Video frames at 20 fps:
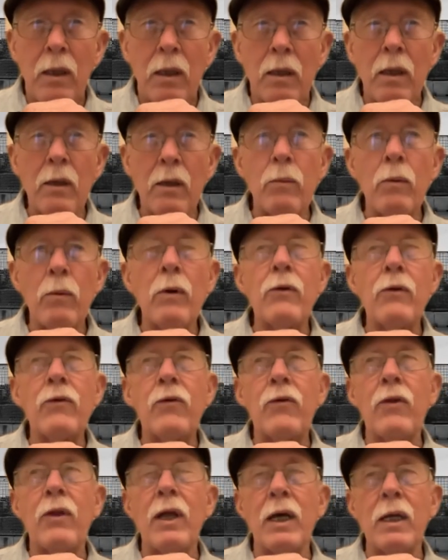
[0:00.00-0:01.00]
in other
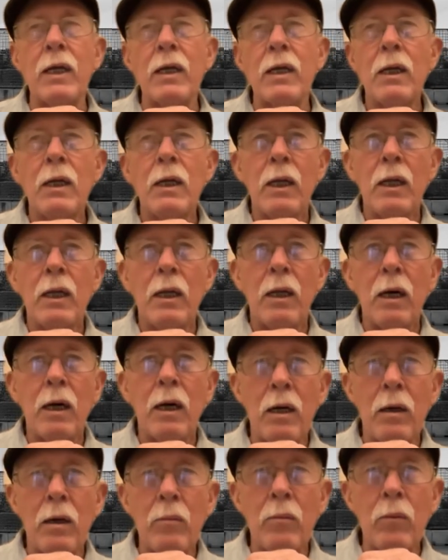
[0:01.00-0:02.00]
words that
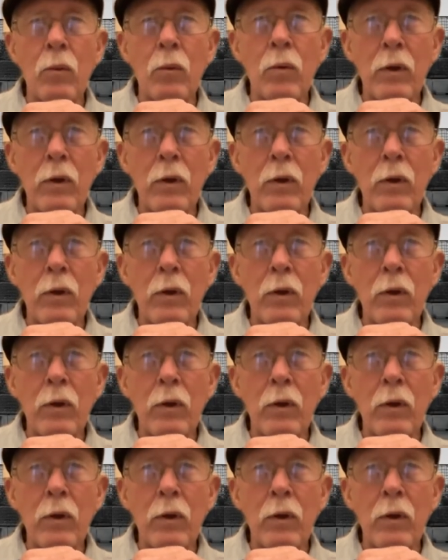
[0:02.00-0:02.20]
um,